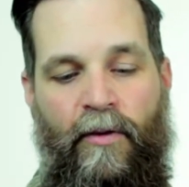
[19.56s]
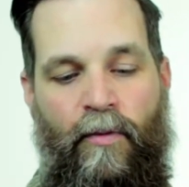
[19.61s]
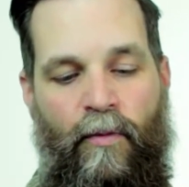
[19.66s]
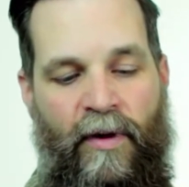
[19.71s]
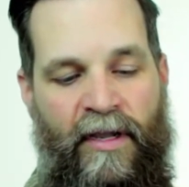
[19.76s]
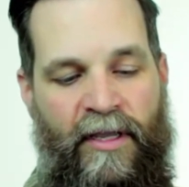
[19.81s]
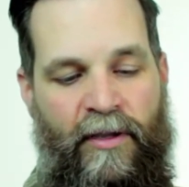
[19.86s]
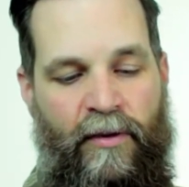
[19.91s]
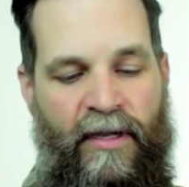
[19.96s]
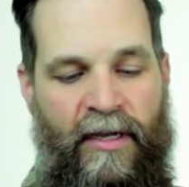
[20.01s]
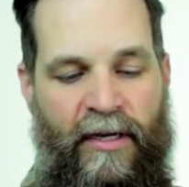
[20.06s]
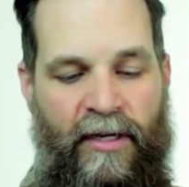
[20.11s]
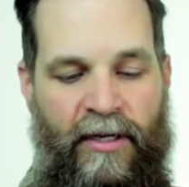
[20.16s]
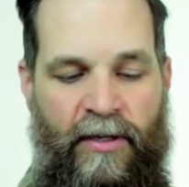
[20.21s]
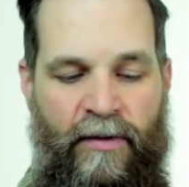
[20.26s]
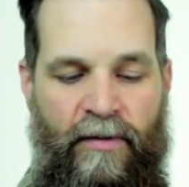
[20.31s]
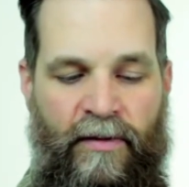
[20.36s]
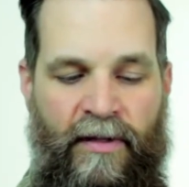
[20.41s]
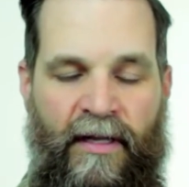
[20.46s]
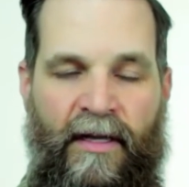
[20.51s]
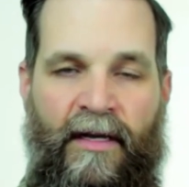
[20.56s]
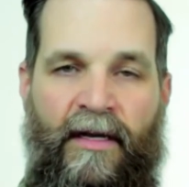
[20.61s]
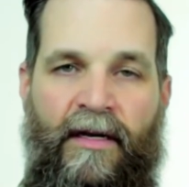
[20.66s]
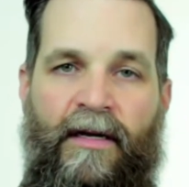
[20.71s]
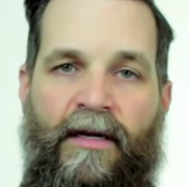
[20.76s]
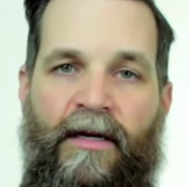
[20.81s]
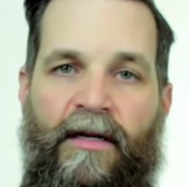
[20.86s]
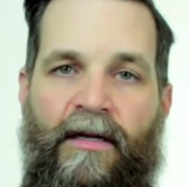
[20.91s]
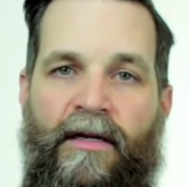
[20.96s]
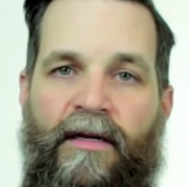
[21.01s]
What you can do
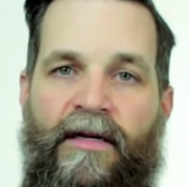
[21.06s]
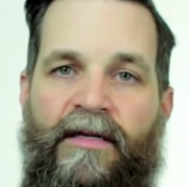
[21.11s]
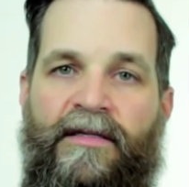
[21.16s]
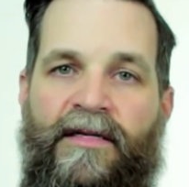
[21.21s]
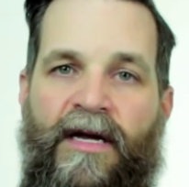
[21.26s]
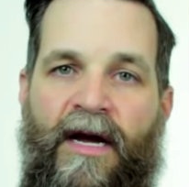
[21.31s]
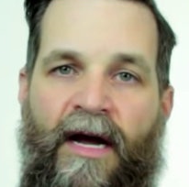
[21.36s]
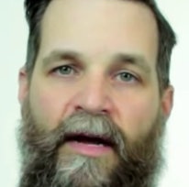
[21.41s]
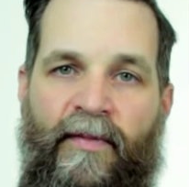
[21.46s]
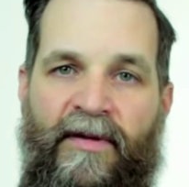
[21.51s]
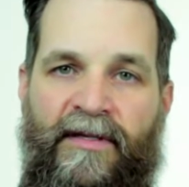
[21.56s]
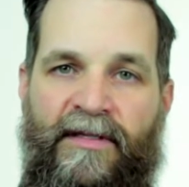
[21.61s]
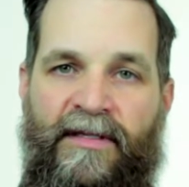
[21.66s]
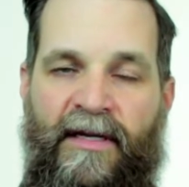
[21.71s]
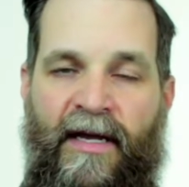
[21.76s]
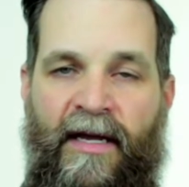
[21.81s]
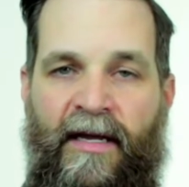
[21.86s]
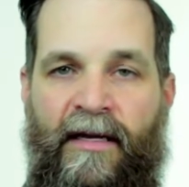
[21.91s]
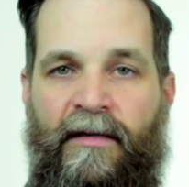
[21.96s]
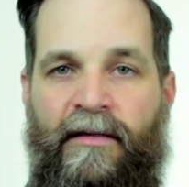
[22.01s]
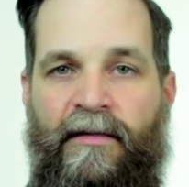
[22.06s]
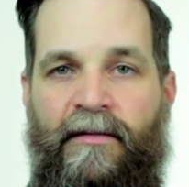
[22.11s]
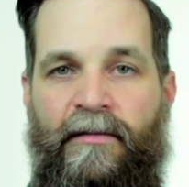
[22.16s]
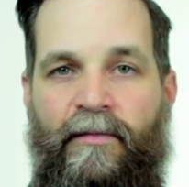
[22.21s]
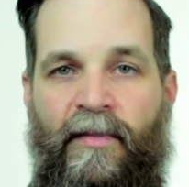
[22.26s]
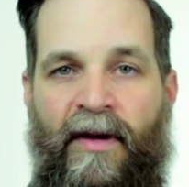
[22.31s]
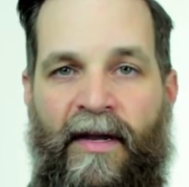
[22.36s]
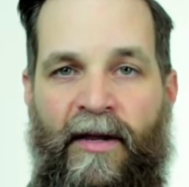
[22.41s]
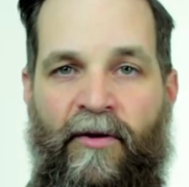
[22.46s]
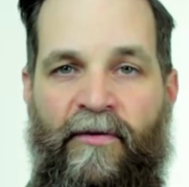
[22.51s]
then is compensate
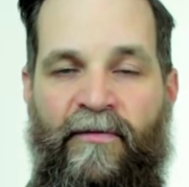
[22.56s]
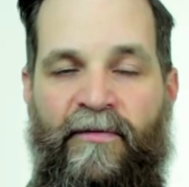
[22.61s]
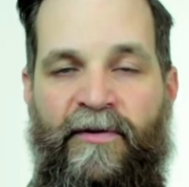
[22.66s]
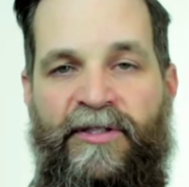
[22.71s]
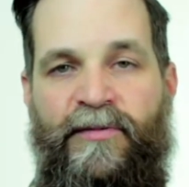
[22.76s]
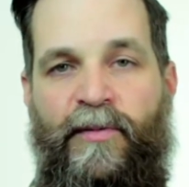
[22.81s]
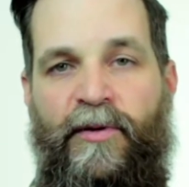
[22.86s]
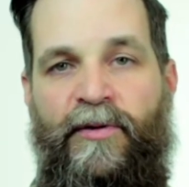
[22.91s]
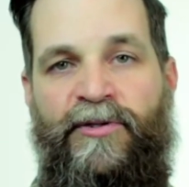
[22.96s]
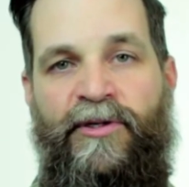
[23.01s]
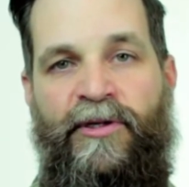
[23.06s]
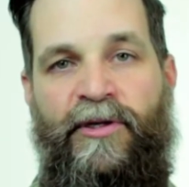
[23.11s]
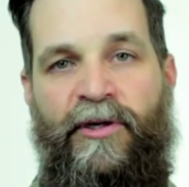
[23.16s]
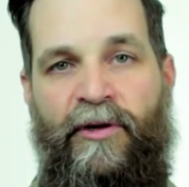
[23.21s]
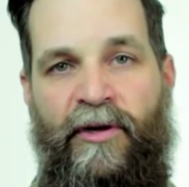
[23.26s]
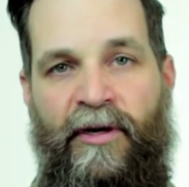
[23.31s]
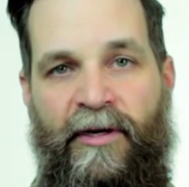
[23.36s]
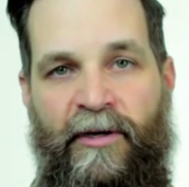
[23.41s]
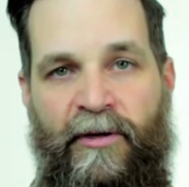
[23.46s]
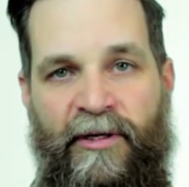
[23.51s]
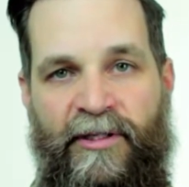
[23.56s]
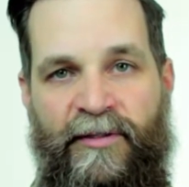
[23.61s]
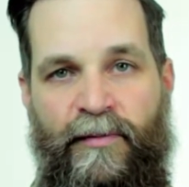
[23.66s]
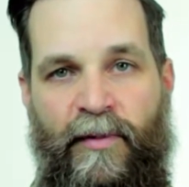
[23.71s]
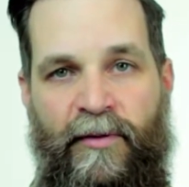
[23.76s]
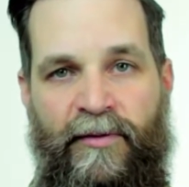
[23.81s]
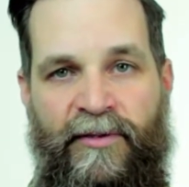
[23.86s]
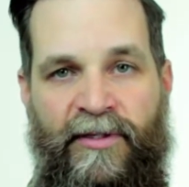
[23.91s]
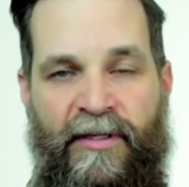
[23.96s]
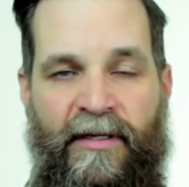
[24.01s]
by overexposing or
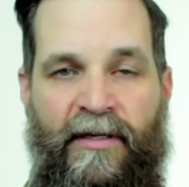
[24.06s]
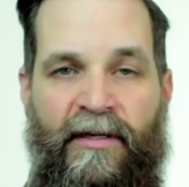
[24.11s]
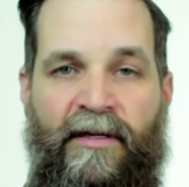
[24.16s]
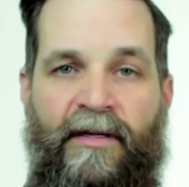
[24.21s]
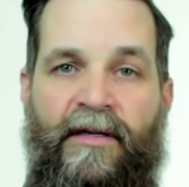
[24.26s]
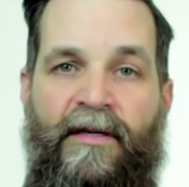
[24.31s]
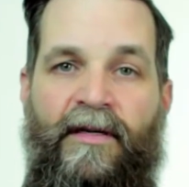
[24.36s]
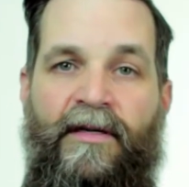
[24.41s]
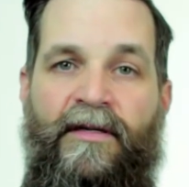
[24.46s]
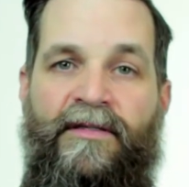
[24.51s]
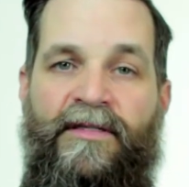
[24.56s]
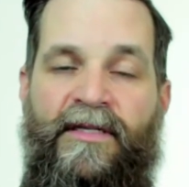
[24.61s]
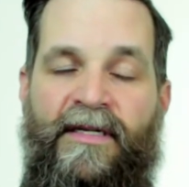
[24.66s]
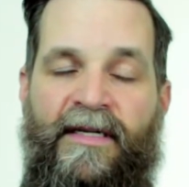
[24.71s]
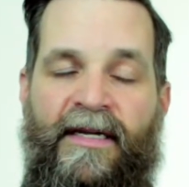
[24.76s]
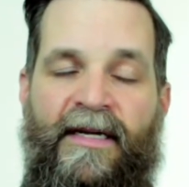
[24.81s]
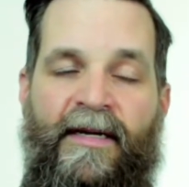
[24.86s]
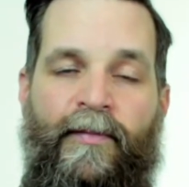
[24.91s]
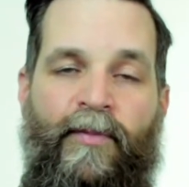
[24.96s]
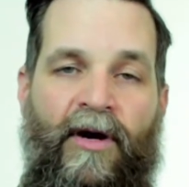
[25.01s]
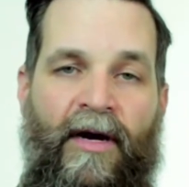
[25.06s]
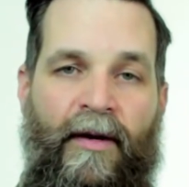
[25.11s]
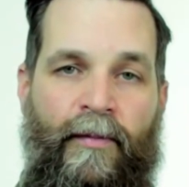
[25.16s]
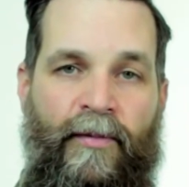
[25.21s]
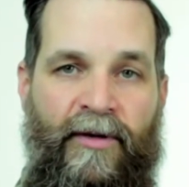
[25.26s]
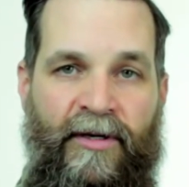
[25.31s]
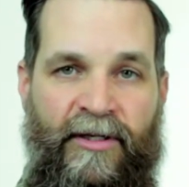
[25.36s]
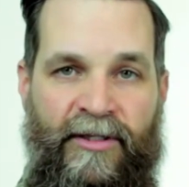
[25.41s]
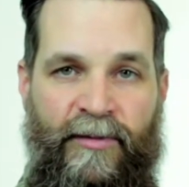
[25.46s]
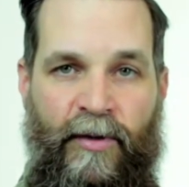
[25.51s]
underexposing to get a
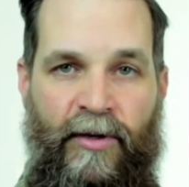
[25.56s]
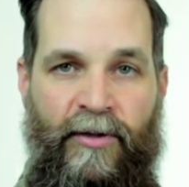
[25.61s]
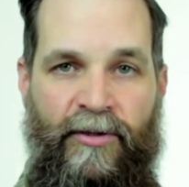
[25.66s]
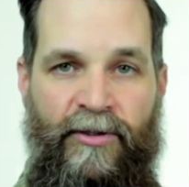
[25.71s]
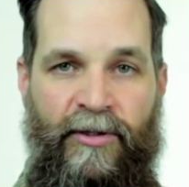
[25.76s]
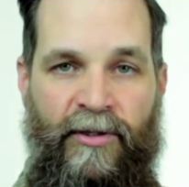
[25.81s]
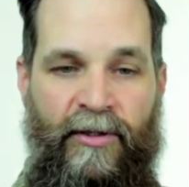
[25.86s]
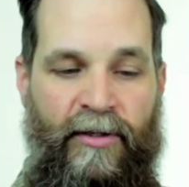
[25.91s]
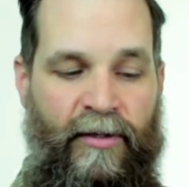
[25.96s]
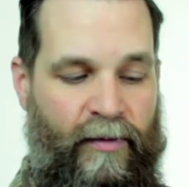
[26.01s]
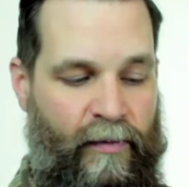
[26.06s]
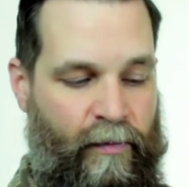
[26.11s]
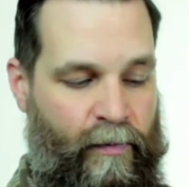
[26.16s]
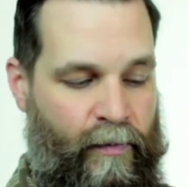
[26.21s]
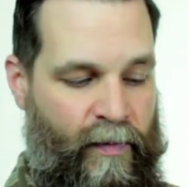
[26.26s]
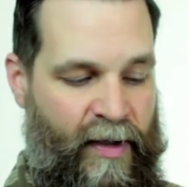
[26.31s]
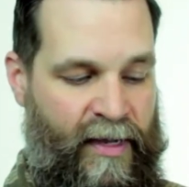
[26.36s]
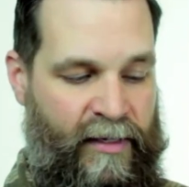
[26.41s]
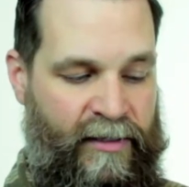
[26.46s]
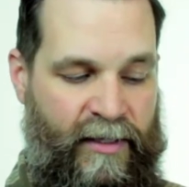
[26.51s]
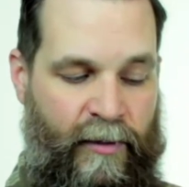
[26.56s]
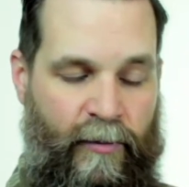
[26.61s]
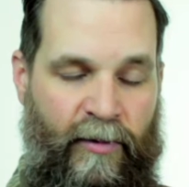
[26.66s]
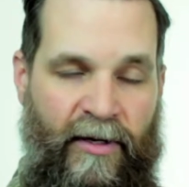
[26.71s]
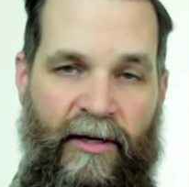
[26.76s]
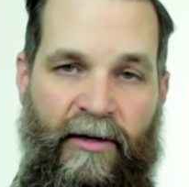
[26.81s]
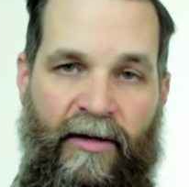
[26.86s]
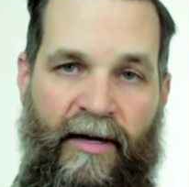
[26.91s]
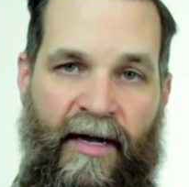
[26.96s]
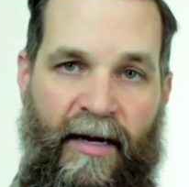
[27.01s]
proper exposure based on
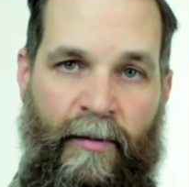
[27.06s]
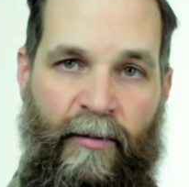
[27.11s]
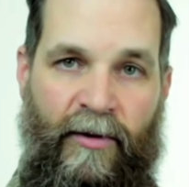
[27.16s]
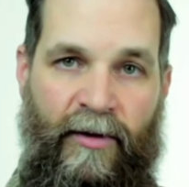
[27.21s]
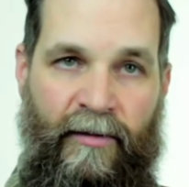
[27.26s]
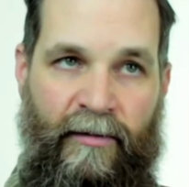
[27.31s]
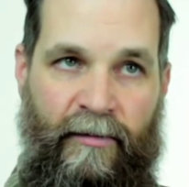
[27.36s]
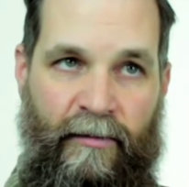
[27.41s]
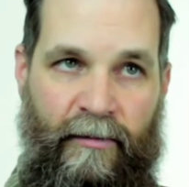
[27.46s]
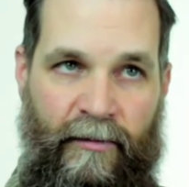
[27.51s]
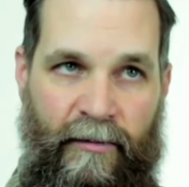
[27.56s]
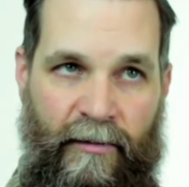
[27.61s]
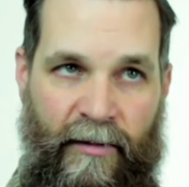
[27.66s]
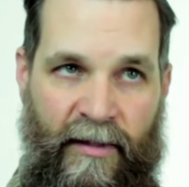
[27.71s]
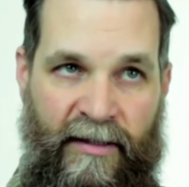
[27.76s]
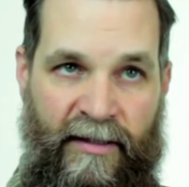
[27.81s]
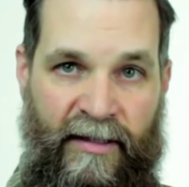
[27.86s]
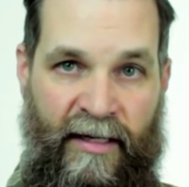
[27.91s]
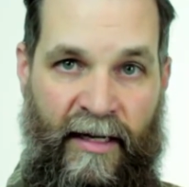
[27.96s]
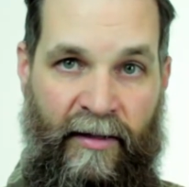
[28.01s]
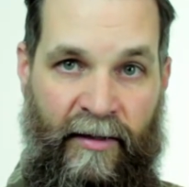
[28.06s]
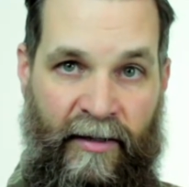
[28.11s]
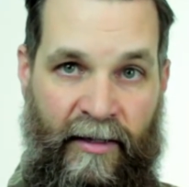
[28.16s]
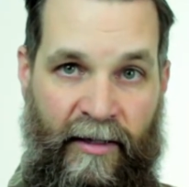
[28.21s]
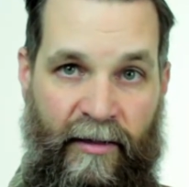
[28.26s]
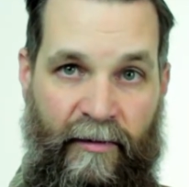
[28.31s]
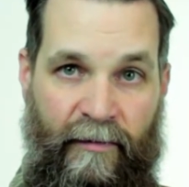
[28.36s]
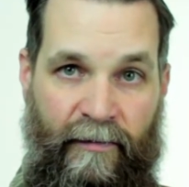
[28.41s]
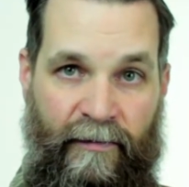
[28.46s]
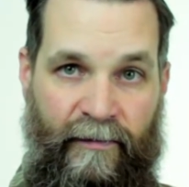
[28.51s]
what your camera is telling
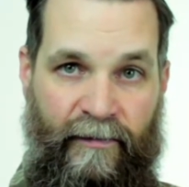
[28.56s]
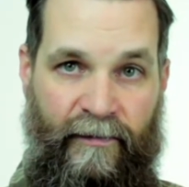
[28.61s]
you.